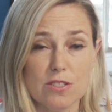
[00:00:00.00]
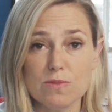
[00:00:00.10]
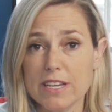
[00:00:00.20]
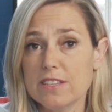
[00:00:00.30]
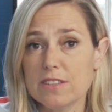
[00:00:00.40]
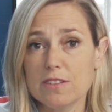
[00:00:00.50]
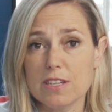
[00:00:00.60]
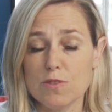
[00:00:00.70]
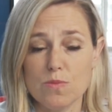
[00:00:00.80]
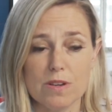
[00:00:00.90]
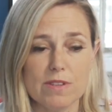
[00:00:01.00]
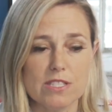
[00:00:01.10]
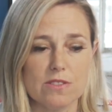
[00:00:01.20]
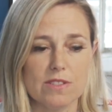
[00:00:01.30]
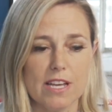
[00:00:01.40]
regularly for one
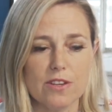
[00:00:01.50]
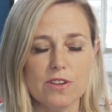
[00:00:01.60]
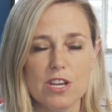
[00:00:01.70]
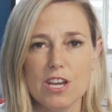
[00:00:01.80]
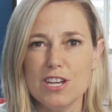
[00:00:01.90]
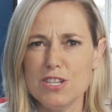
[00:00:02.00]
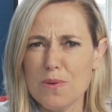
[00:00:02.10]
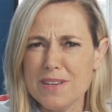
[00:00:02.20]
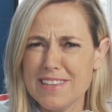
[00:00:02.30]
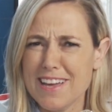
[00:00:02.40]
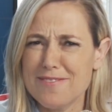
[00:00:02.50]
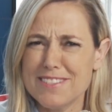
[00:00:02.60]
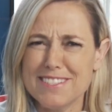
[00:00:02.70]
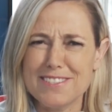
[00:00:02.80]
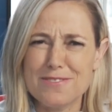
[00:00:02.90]
reason or another, knowing they have
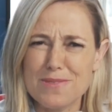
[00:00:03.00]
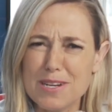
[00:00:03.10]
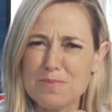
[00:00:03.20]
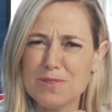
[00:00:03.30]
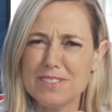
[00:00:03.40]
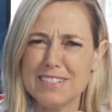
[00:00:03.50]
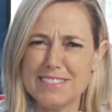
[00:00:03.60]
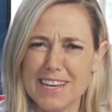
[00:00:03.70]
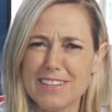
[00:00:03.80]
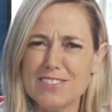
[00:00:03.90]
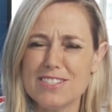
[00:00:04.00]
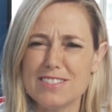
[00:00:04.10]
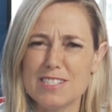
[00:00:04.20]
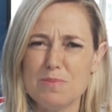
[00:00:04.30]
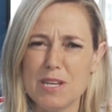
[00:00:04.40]
this incredible
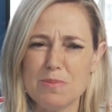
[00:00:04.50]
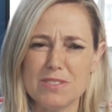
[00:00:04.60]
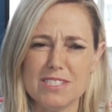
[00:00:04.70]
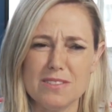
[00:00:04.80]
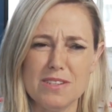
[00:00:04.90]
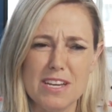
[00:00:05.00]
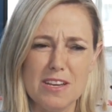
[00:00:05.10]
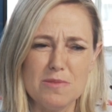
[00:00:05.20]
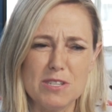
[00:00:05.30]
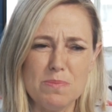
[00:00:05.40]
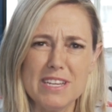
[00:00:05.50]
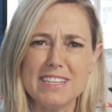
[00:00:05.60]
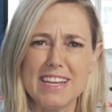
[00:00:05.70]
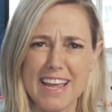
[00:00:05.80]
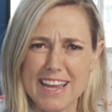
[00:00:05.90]
intelligence to be able to be
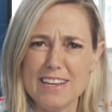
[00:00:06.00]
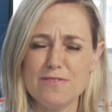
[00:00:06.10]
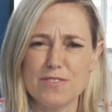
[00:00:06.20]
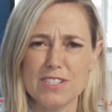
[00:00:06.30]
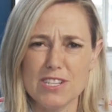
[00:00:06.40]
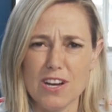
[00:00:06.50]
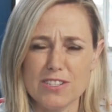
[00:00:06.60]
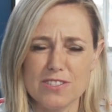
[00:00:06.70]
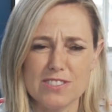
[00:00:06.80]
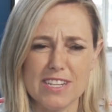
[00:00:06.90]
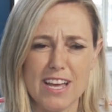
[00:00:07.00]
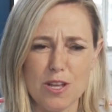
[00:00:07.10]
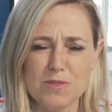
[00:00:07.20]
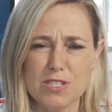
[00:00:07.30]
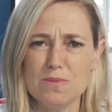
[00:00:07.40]
an aid for the doctor to
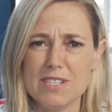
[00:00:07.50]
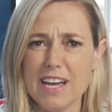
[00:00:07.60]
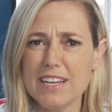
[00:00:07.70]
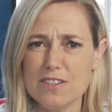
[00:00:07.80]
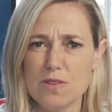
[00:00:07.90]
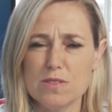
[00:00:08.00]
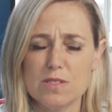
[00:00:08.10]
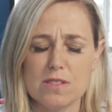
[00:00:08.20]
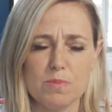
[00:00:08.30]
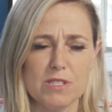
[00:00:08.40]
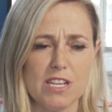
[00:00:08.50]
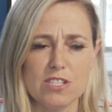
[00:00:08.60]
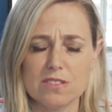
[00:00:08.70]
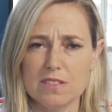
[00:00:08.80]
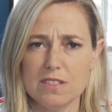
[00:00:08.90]
help to diagnose
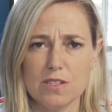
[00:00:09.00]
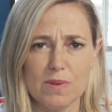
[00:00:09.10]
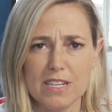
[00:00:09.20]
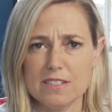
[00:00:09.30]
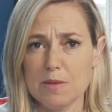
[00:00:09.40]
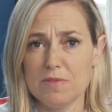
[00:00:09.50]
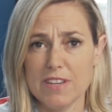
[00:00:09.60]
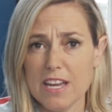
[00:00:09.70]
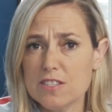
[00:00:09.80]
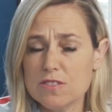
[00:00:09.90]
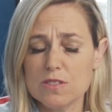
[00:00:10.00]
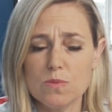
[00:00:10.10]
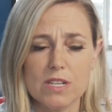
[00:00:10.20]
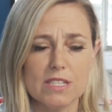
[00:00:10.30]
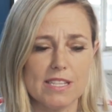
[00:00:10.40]
potentially, any type of cancer is
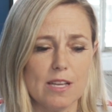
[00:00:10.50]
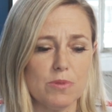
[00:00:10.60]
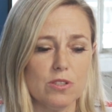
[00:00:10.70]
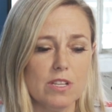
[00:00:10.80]
one example.